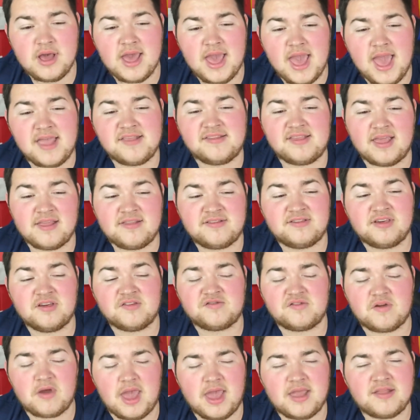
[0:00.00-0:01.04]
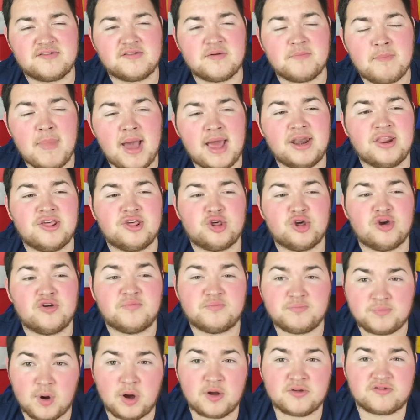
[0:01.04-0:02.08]
It's just it's a managing of
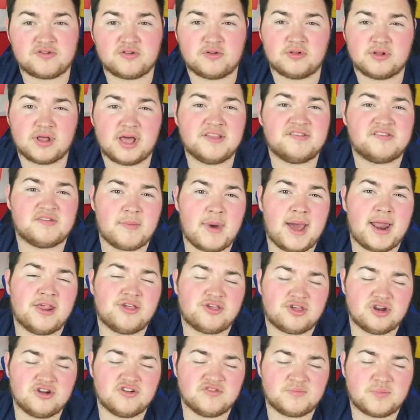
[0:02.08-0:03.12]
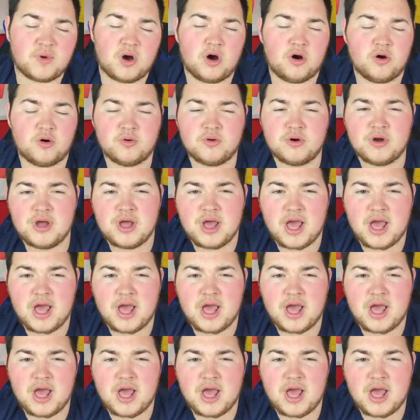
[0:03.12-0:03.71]
bottle. It's a managing of bottle.